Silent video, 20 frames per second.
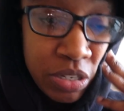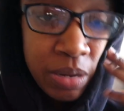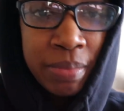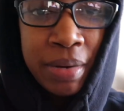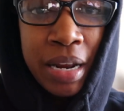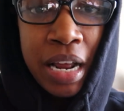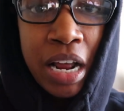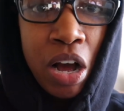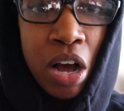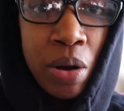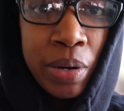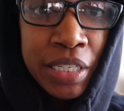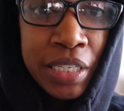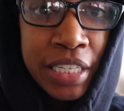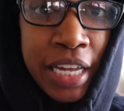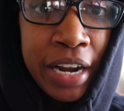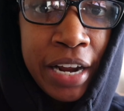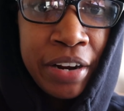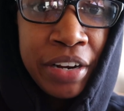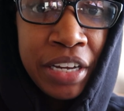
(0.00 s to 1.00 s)
so I'm not always
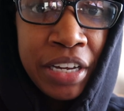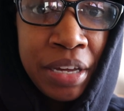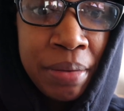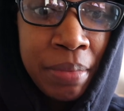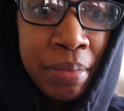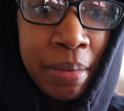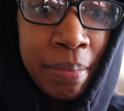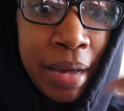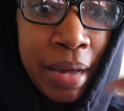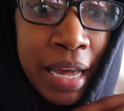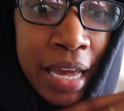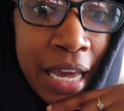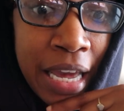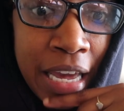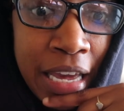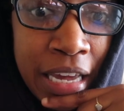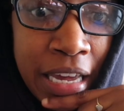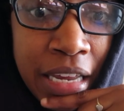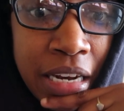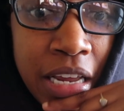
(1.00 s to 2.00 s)
carrying him in my
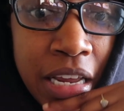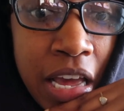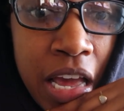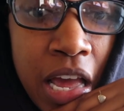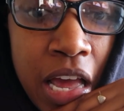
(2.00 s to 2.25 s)
hand.